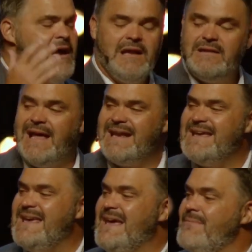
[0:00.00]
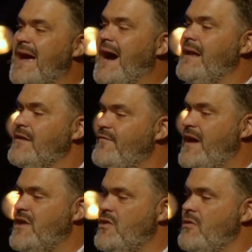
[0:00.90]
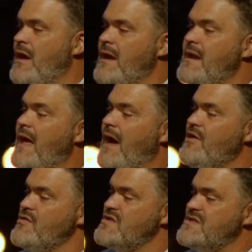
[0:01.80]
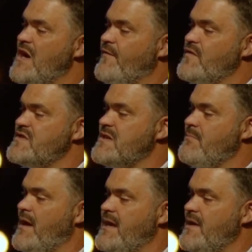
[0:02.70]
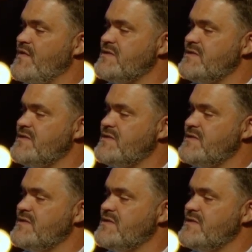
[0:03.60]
Let him elevate you, not yourself or somebody else.